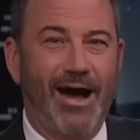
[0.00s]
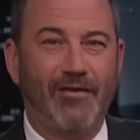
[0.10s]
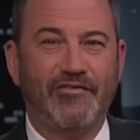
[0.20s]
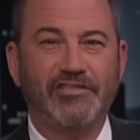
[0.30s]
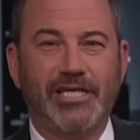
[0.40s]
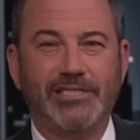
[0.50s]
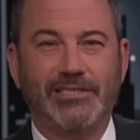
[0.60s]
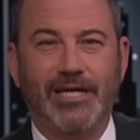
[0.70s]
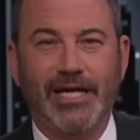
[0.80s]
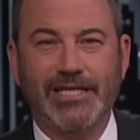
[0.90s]
Our first guest
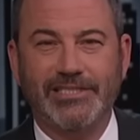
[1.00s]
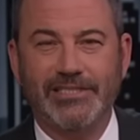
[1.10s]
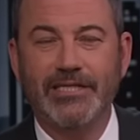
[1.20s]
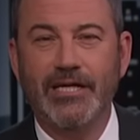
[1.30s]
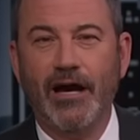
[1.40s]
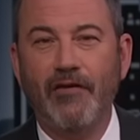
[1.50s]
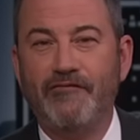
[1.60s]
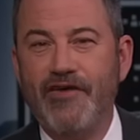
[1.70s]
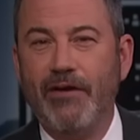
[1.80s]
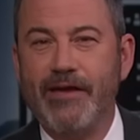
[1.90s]
tonight is a
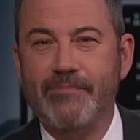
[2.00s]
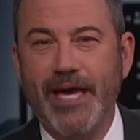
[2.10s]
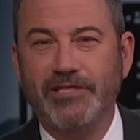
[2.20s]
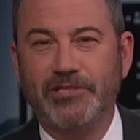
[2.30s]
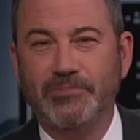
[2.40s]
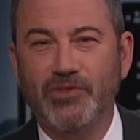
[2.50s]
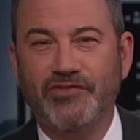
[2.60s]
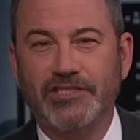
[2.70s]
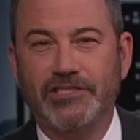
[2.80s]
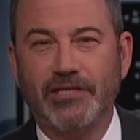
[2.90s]
very major
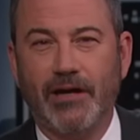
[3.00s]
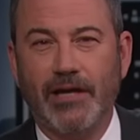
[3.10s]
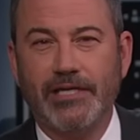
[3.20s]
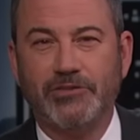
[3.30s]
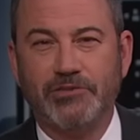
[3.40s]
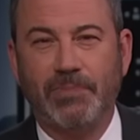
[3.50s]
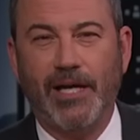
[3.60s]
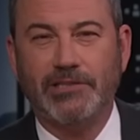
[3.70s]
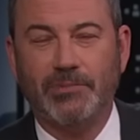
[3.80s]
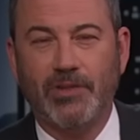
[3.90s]
movie star. He's
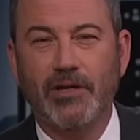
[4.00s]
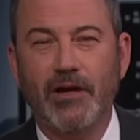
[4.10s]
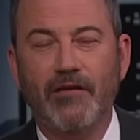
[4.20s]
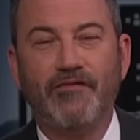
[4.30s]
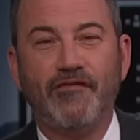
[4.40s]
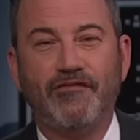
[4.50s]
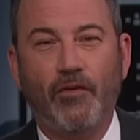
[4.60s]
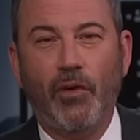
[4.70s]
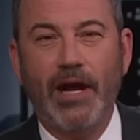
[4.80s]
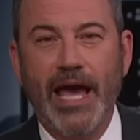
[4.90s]
responsible for
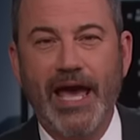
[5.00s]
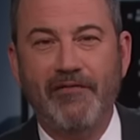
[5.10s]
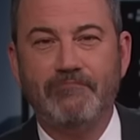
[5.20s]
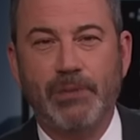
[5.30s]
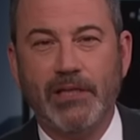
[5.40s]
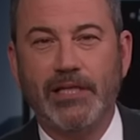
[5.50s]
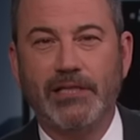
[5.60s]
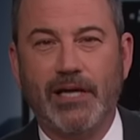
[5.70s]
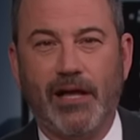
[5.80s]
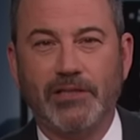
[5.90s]
$4.5
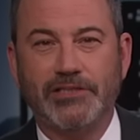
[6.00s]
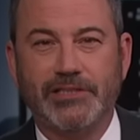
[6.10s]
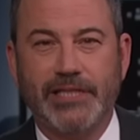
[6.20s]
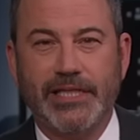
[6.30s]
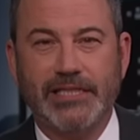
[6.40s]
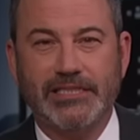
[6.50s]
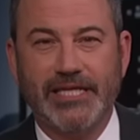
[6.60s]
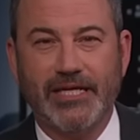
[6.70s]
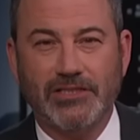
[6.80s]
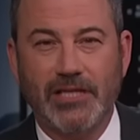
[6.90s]
billion in ticket
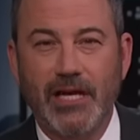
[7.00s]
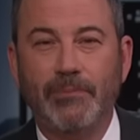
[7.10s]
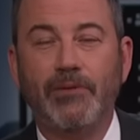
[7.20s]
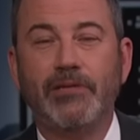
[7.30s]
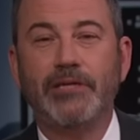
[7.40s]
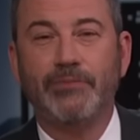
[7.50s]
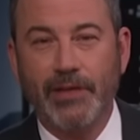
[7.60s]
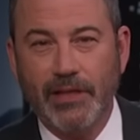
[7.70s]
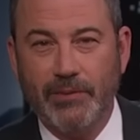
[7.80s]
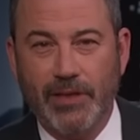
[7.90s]
sales. But what he
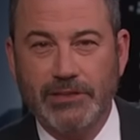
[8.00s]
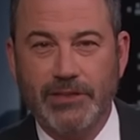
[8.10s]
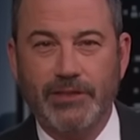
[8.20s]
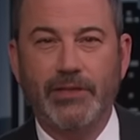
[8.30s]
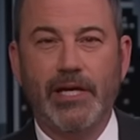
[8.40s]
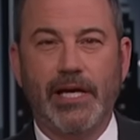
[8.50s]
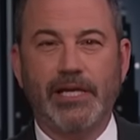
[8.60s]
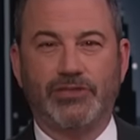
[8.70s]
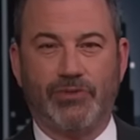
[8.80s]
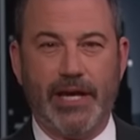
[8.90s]
really wants to do
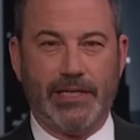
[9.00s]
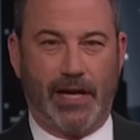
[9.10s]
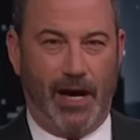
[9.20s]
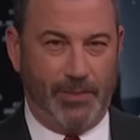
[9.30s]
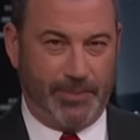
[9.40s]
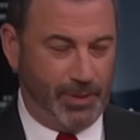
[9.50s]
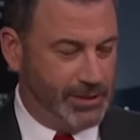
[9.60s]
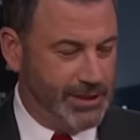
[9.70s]
is write comic books.